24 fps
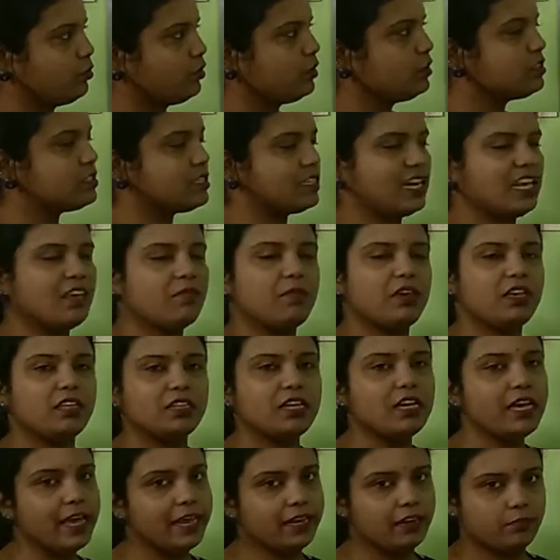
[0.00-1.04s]
was naming
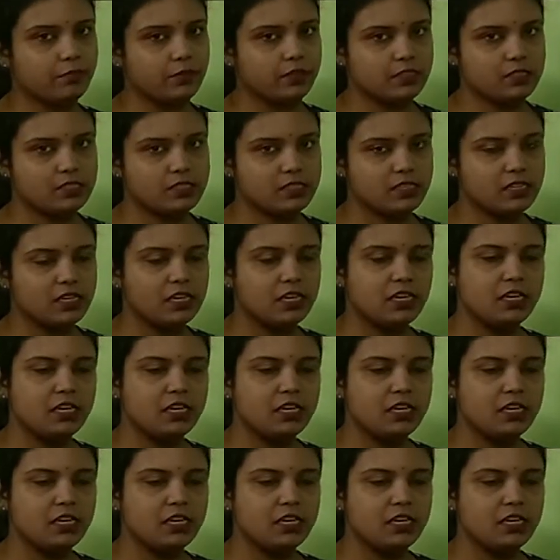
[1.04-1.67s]
the elements.